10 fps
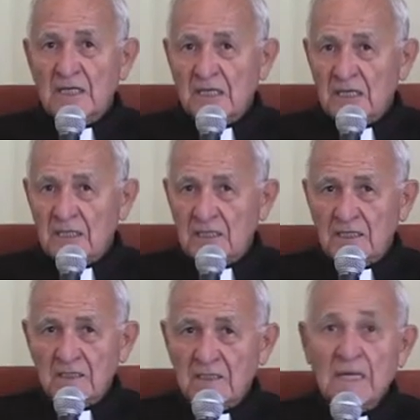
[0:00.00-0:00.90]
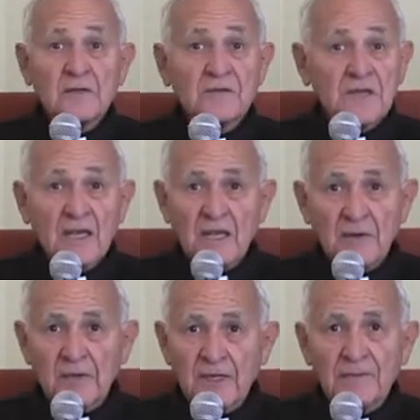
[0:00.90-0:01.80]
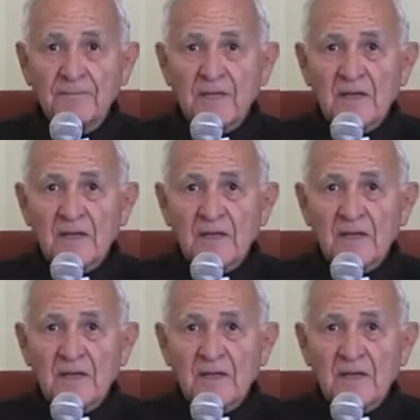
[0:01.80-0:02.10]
in the San Jose area,